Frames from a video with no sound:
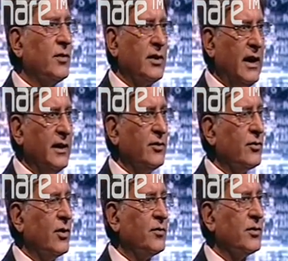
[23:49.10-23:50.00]
For the
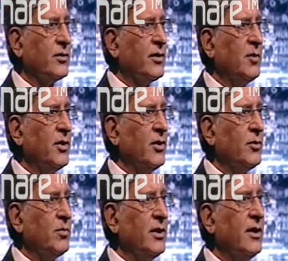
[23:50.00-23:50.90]
highest offices, there may
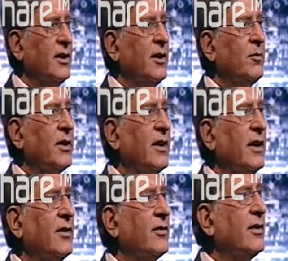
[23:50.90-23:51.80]
not be. But
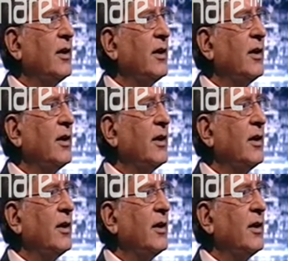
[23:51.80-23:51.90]
there is a